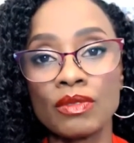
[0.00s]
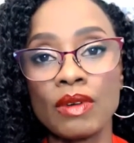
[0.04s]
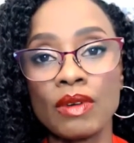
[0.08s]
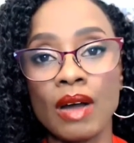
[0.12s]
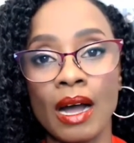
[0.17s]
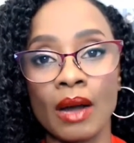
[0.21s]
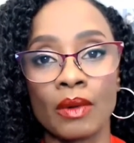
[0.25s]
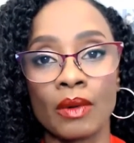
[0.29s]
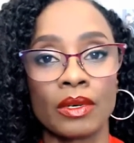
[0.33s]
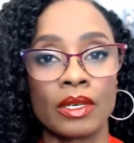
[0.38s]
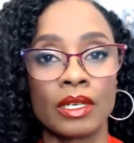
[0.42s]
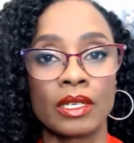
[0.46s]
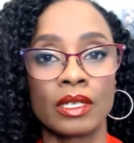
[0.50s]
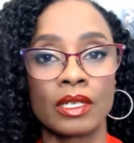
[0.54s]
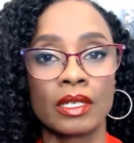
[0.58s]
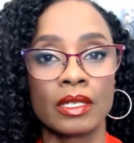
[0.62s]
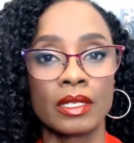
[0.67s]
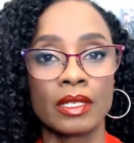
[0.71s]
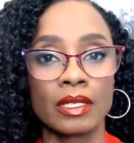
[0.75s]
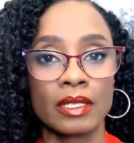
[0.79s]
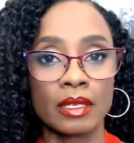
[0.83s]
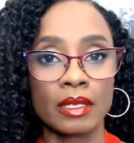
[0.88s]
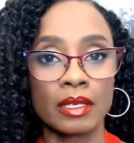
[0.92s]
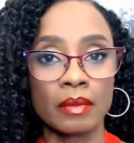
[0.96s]
our
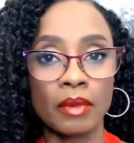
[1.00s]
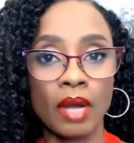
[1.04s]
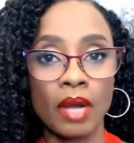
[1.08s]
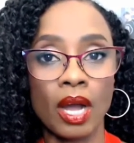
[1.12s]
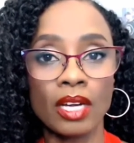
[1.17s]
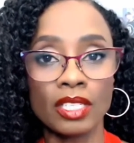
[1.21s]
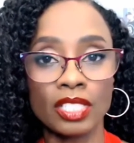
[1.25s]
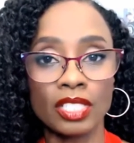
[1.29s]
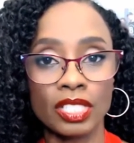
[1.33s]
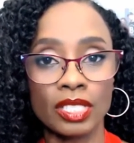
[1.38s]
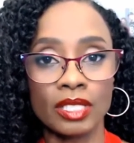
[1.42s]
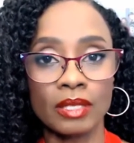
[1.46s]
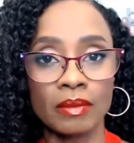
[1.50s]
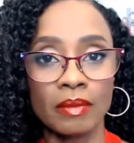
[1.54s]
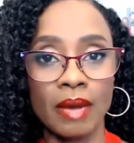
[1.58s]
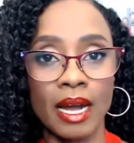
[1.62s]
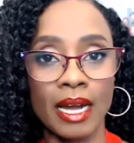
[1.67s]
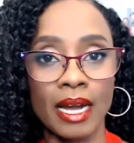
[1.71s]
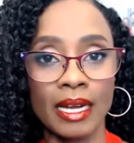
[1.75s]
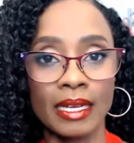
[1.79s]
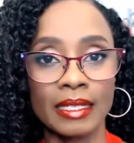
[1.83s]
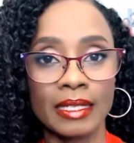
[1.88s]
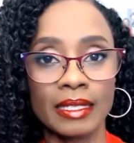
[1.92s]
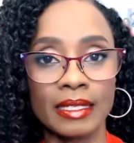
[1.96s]
subconscious
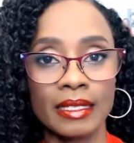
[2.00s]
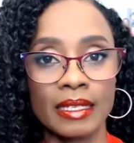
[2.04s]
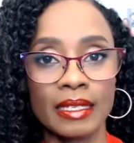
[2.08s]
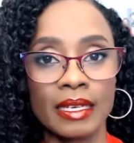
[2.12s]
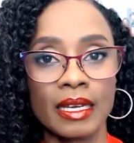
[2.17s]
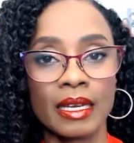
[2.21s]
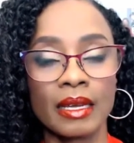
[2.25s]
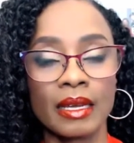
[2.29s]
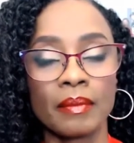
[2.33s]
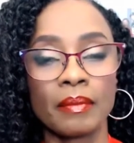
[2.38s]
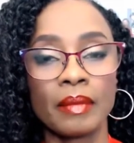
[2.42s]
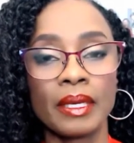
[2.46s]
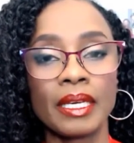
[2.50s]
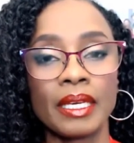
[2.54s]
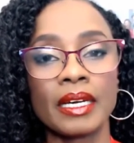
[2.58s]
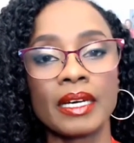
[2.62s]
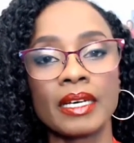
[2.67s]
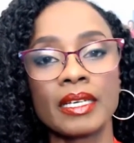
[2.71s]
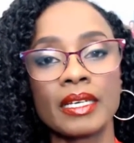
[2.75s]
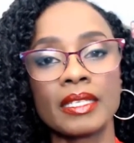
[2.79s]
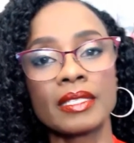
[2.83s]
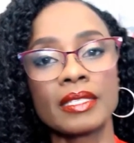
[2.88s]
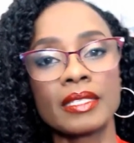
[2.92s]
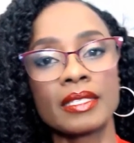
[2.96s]
mind.
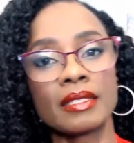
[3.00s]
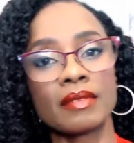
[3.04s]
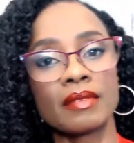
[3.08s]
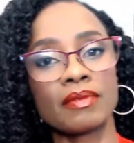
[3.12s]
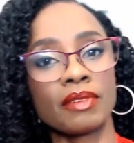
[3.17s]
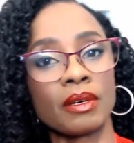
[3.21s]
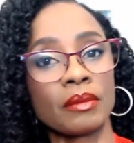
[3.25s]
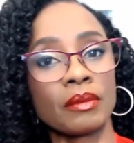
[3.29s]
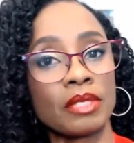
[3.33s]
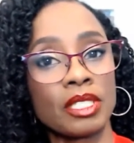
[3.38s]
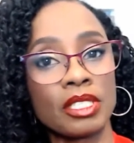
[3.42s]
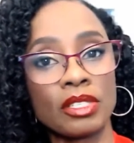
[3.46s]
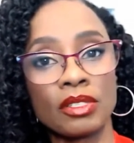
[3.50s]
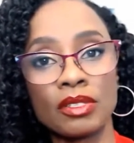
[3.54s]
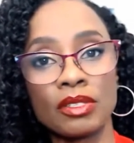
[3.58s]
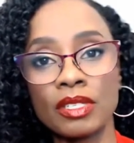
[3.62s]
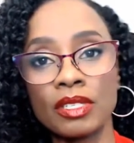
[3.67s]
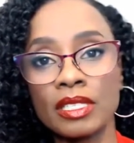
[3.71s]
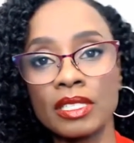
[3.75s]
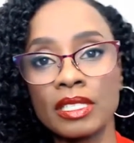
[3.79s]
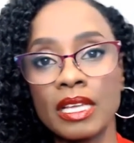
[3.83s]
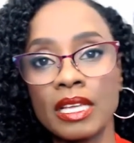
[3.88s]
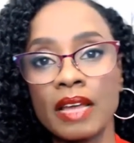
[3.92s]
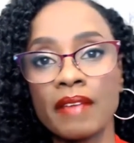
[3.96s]
Because from 0 to
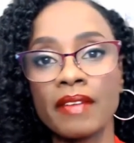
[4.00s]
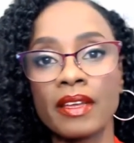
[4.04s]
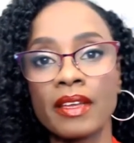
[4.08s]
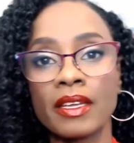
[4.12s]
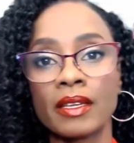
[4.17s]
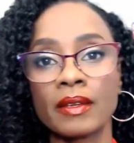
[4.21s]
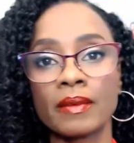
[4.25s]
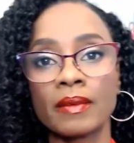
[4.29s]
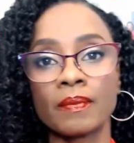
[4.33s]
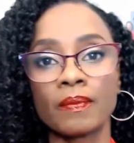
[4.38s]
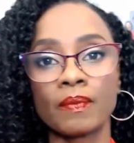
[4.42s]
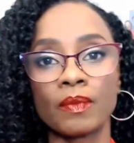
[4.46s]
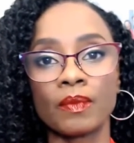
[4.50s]
7,